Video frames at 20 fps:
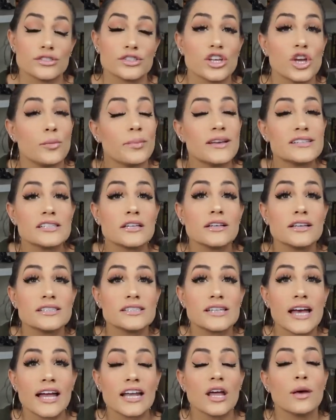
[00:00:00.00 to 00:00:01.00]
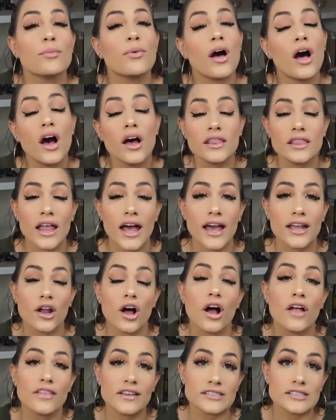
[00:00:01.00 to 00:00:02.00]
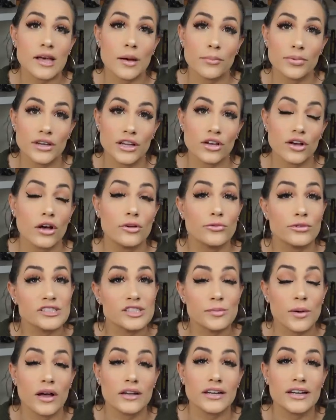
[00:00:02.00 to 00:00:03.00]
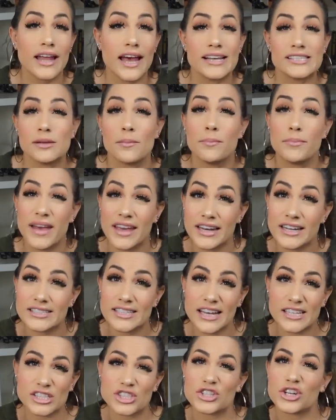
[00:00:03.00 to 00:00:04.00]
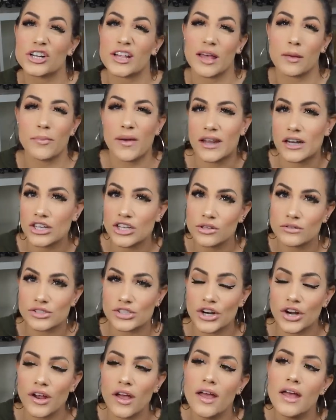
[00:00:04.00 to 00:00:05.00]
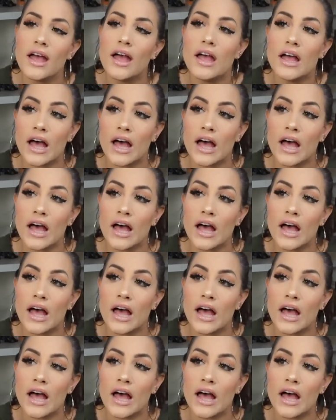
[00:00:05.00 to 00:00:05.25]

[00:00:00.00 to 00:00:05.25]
So you basically sign up online on this company called Respondent as a beta tester, like beta user.